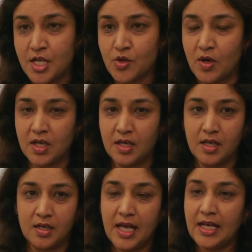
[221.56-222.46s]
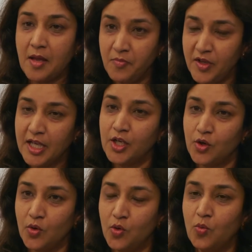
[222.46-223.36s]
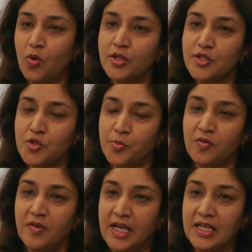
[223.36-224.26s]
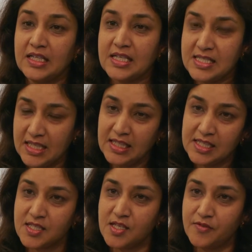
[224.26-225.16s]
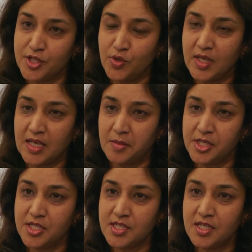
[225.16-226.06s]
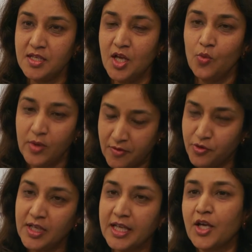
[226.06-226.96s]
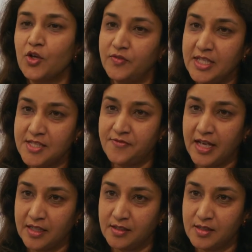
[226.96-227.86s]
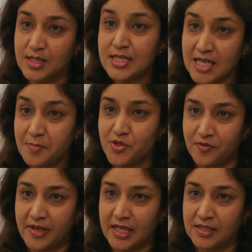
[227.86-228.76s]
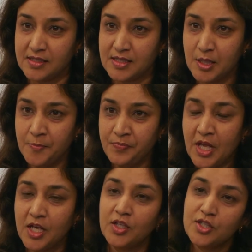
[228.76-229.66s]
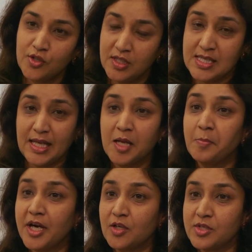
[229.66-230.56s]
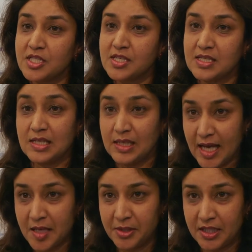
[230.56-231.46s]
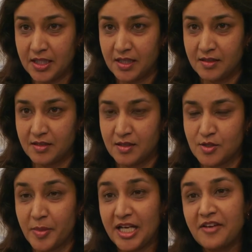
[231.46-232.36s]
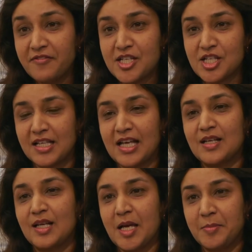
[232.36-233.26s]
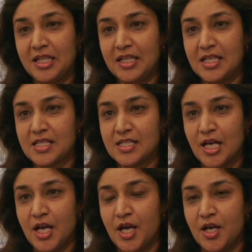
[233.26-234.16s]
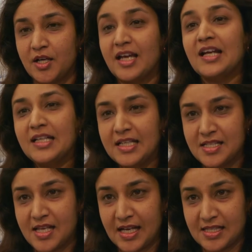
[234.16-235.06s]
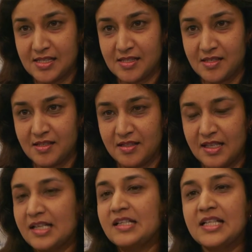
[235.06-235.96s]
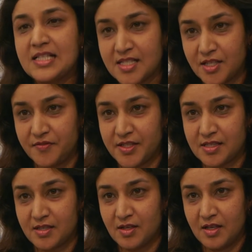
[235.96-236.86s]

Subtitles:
So an MVNO who wants to provide a resilient service during an emergency would have to take care of these factors, these types of factors. Now let's go to the second part, which is reliability. So by definition, again, reliability is guaranteed access, guaranteed service.